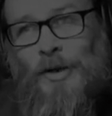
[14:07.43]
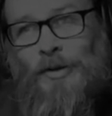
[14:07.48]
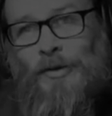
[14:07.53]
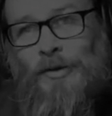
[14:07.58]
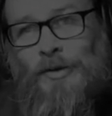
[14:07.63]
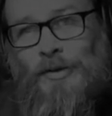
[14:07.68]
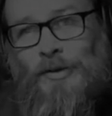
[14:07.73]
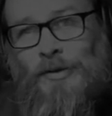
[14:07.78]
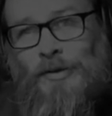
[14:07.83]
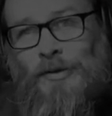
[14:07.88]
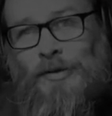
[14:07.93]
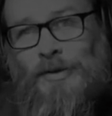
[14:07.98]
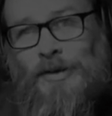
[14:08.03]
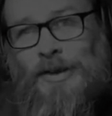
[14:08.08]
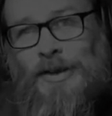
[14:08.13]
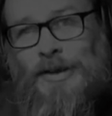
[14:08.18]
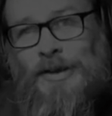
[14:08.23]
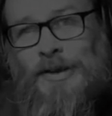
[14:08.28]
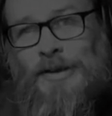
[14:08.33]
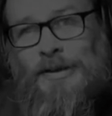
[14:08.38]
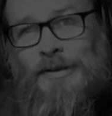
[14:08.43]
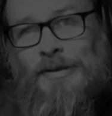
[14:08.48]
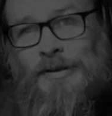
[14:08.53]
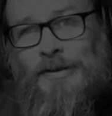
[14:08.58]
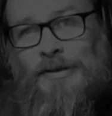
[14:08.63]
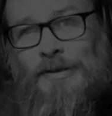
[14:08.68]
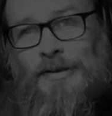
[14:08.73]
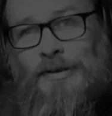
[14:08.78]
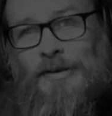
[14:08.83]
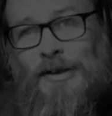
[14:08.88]
uh, the
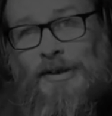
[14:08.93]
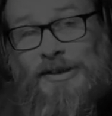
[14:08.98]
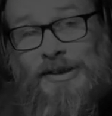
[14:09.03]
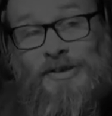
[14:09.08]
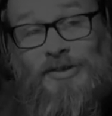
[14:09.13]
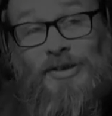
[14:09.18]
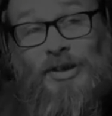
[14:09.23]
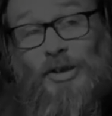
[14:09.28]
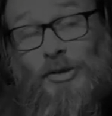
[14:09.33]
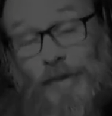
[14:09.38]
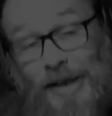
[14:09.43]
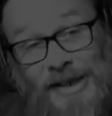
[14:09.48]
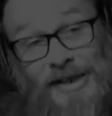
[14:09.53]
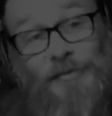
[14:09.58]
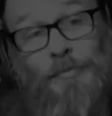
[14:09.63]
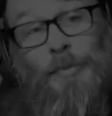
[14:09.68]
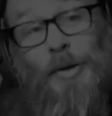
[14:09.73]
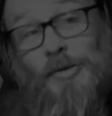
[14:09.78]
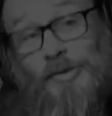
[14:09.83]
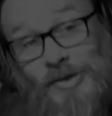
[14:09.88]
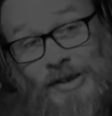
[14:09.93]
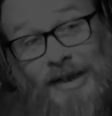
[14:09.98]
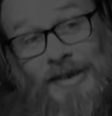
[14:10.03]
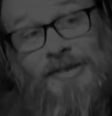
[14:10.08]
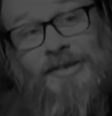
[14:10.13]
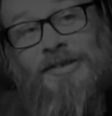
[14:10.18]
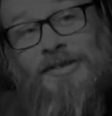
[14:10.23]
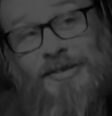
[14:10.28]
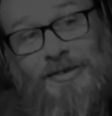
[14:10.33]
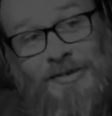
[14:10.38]
artistic, the creative process